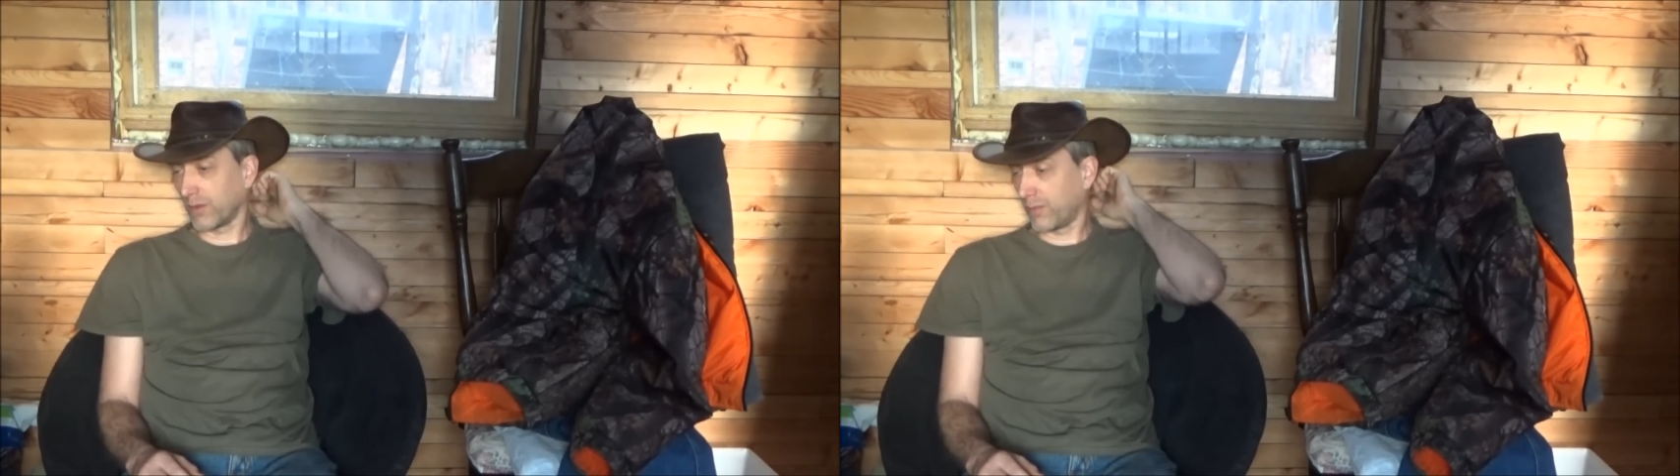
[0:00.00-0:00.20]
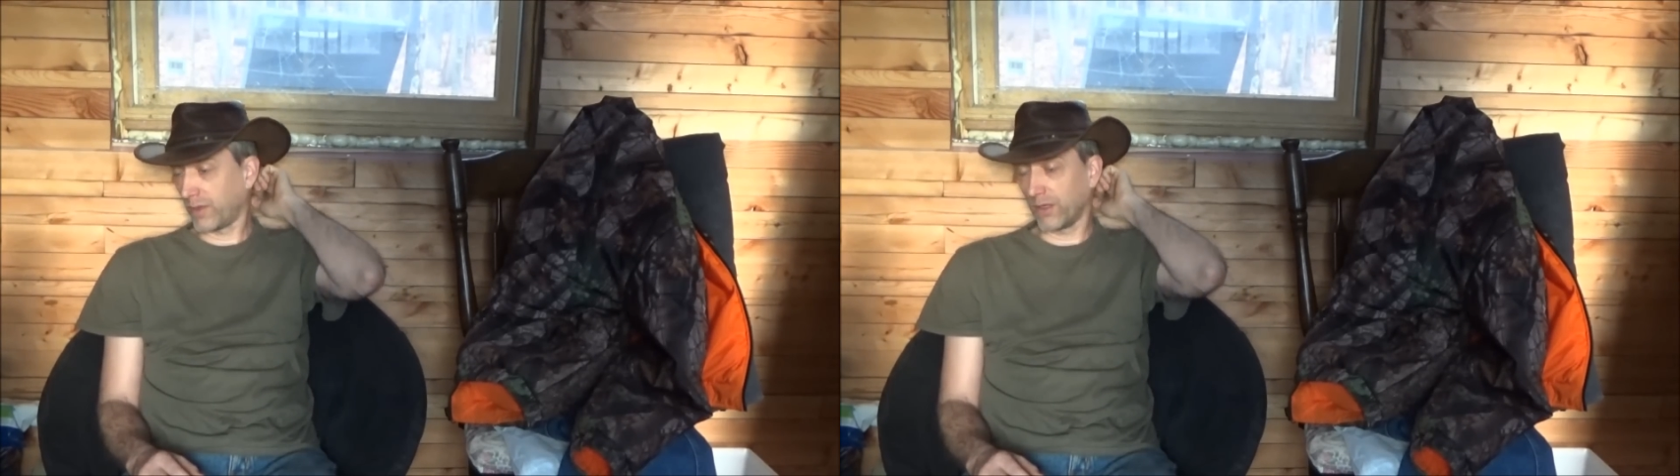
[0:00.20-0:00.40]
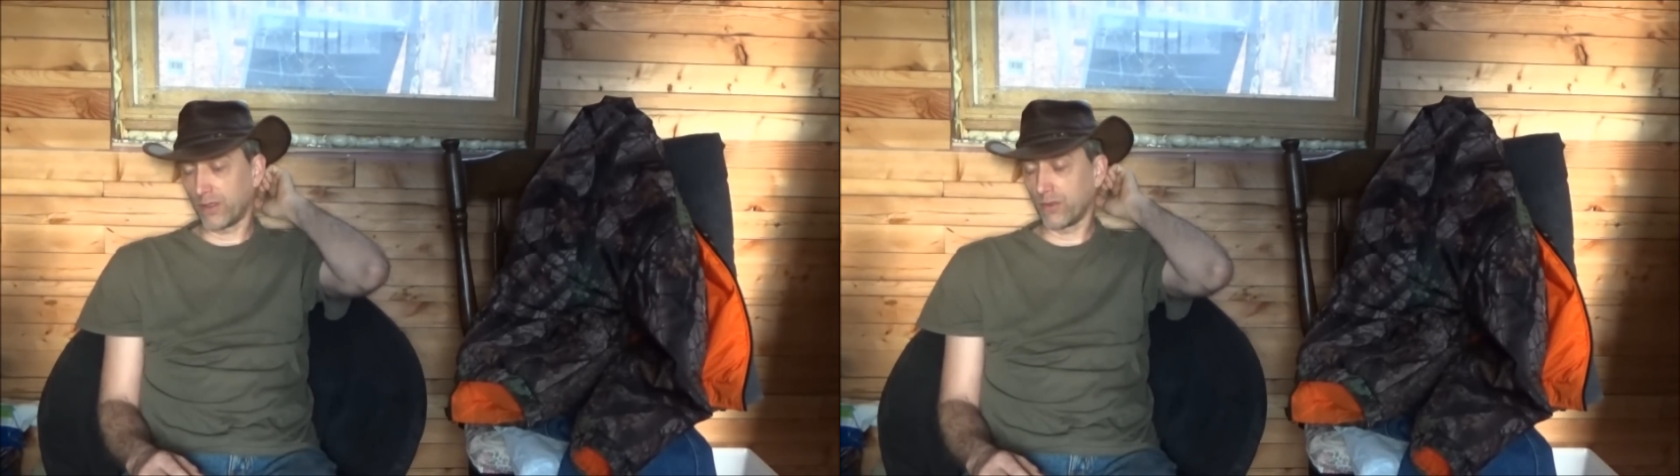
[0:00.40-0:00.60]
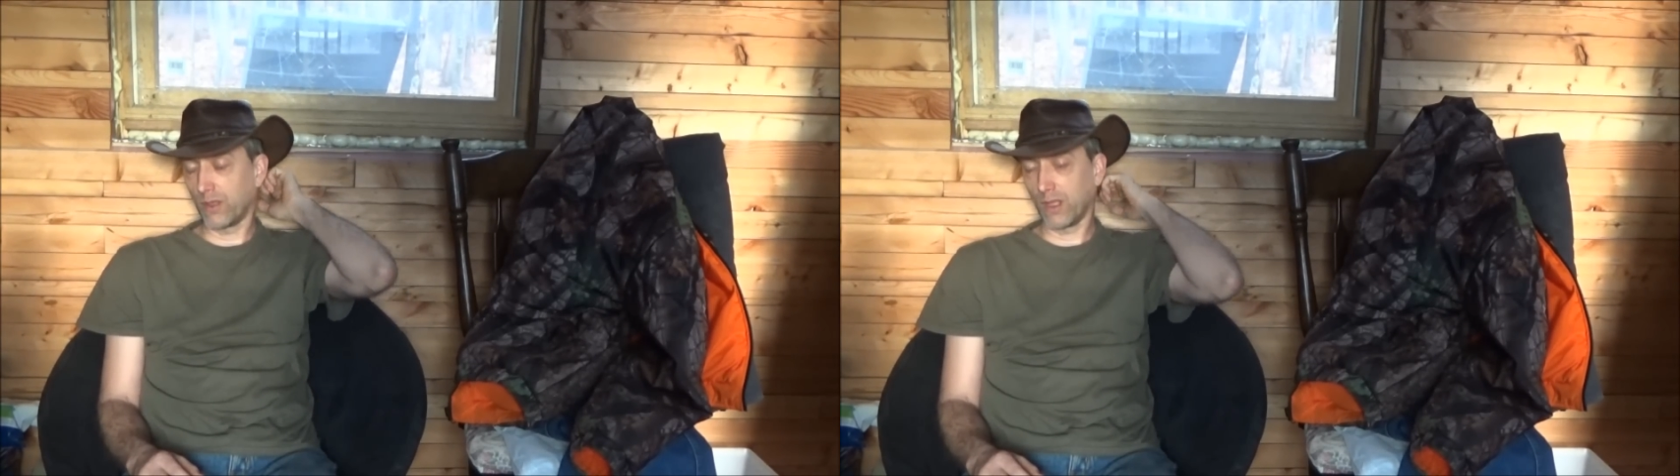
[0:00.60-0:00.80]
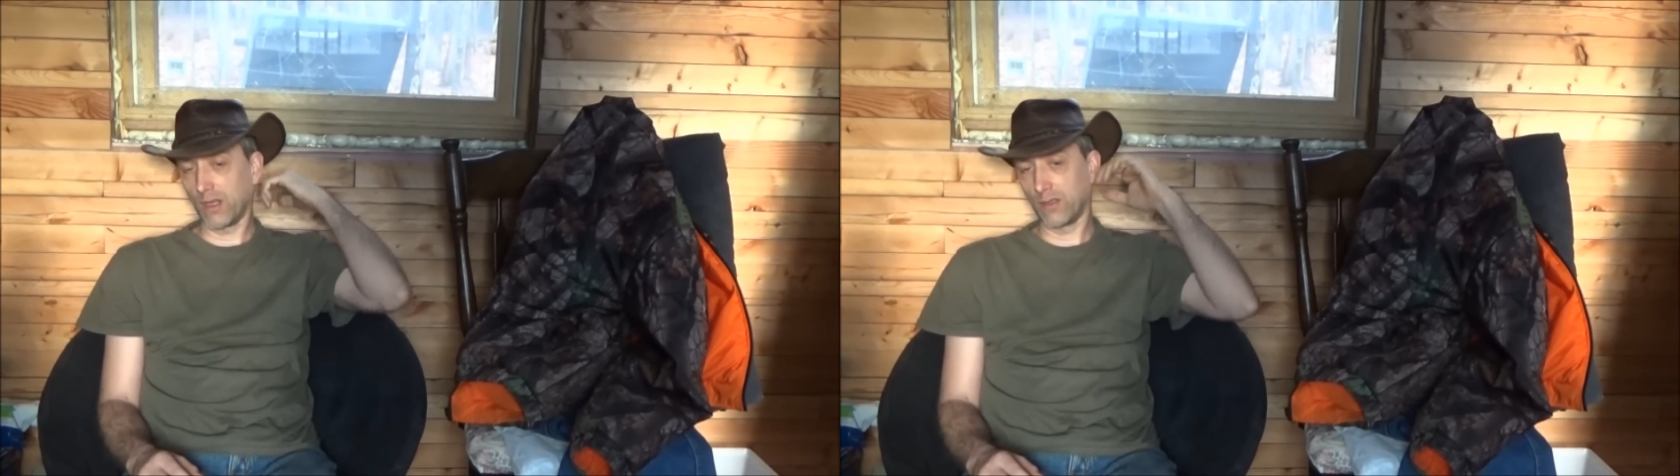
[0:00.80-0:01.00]
I'll probably show
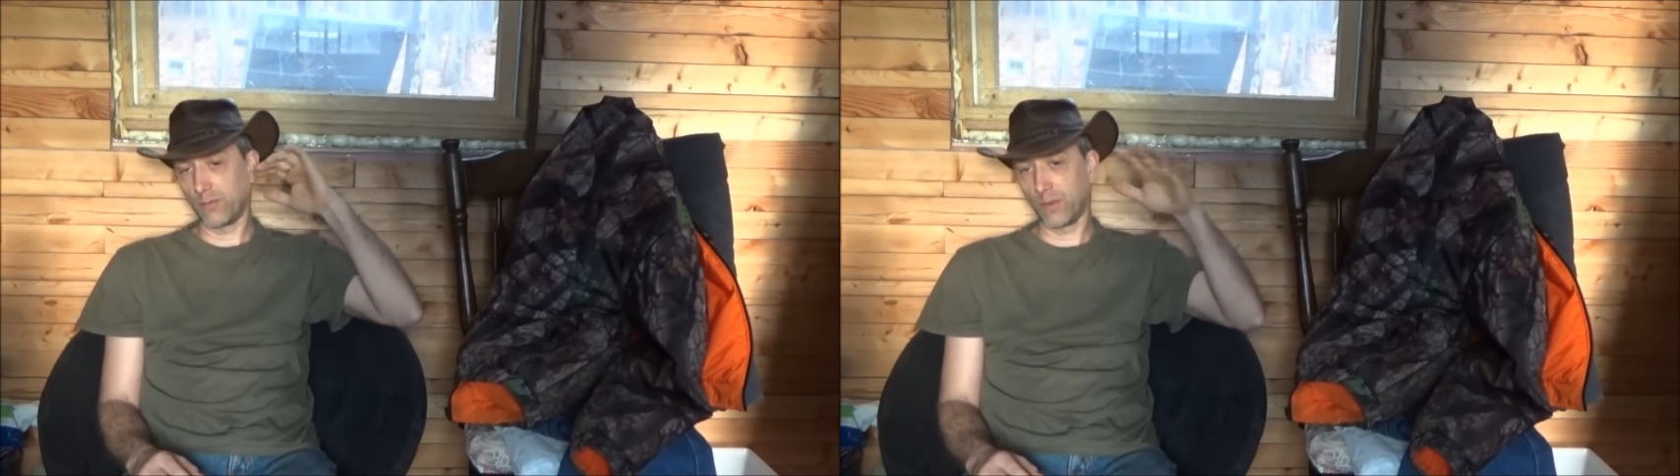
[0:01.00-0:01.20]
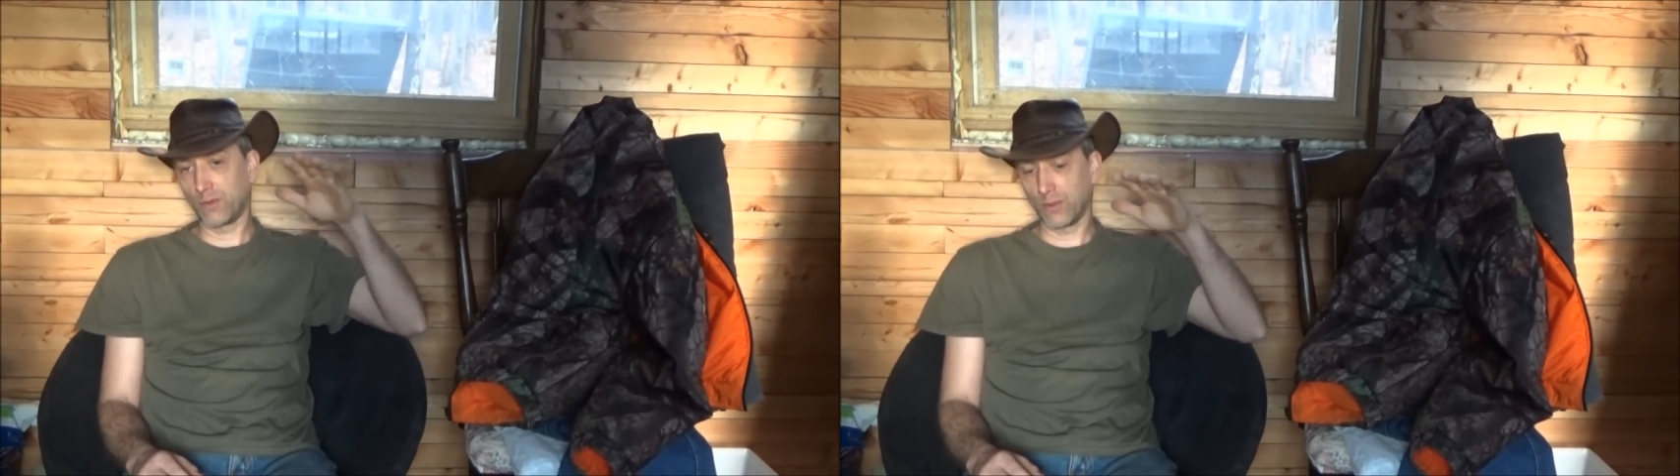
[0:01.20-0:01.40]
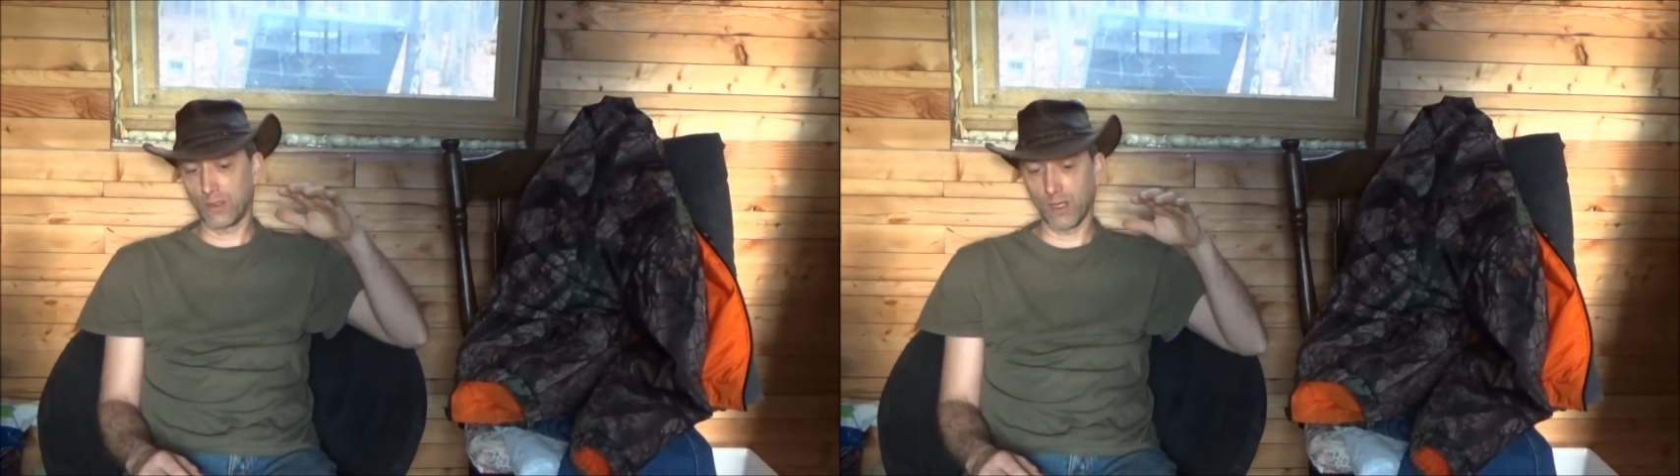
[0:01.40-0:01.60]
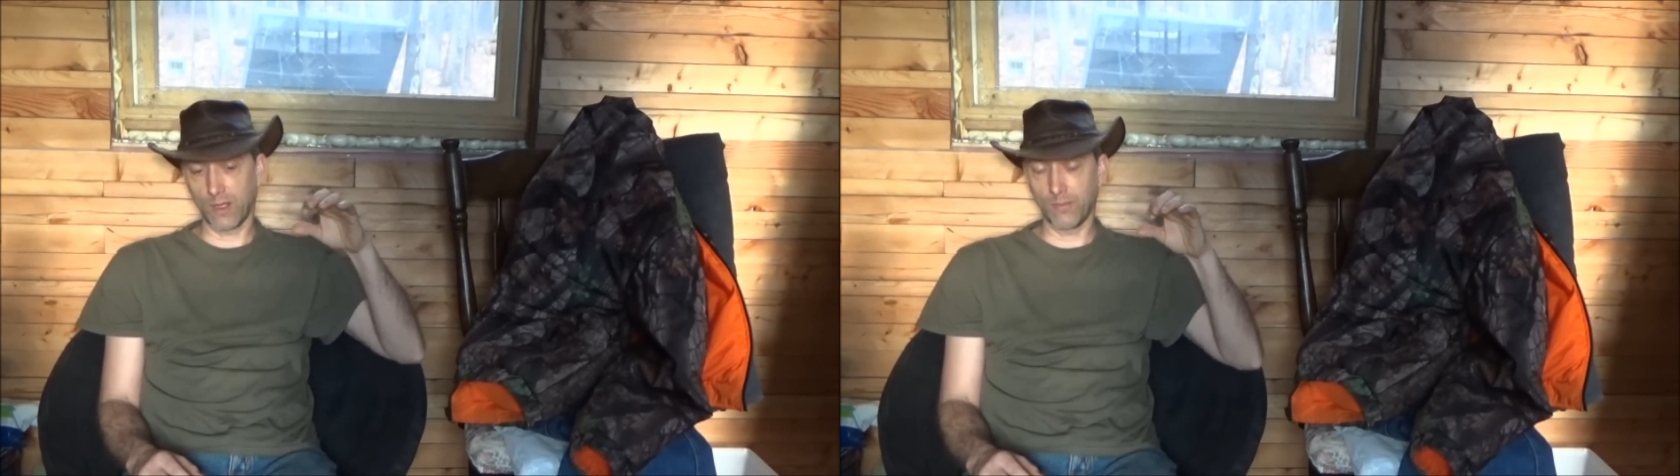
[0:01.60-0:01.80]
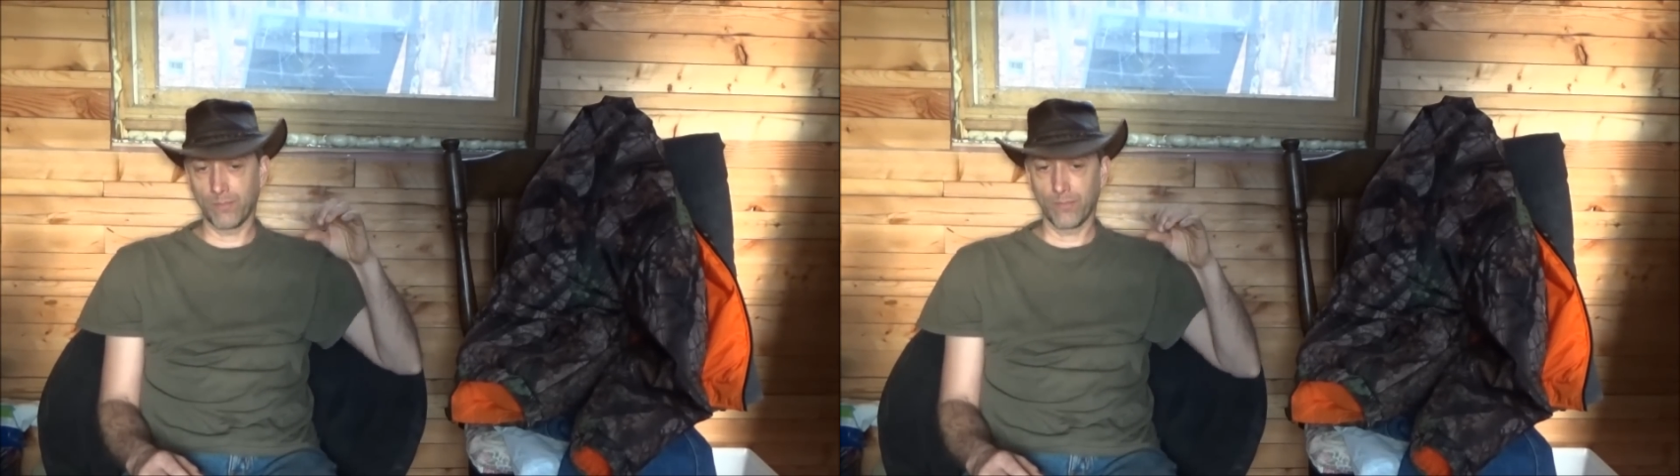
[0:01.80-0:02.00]
you that in the future
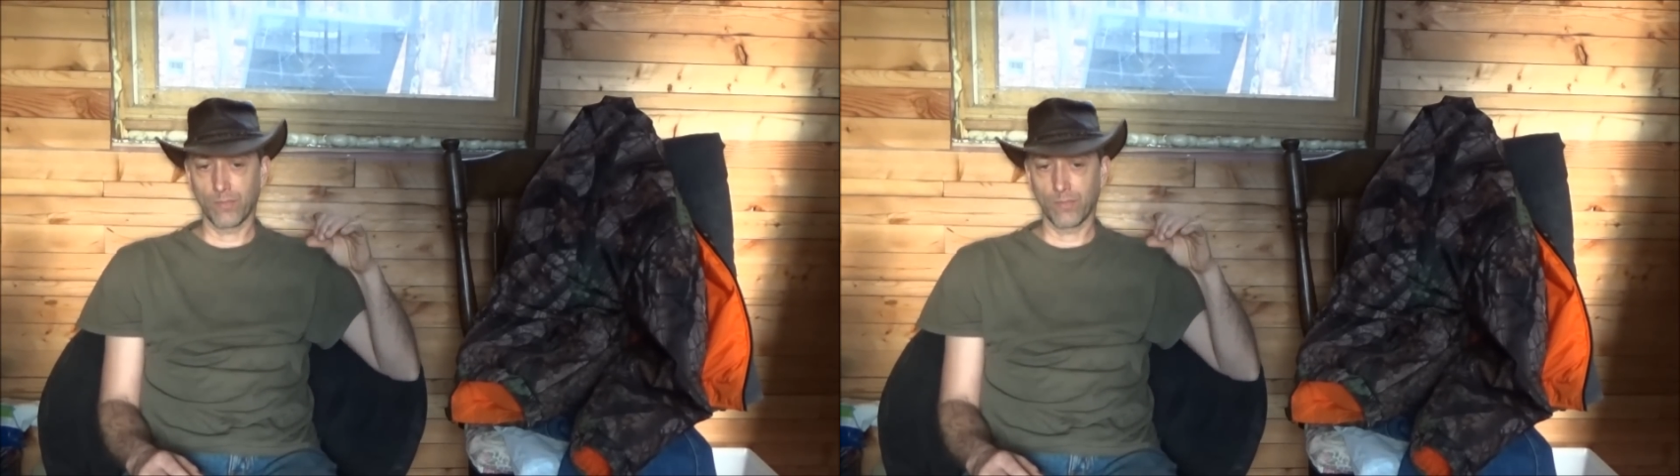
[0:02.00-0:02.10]
time.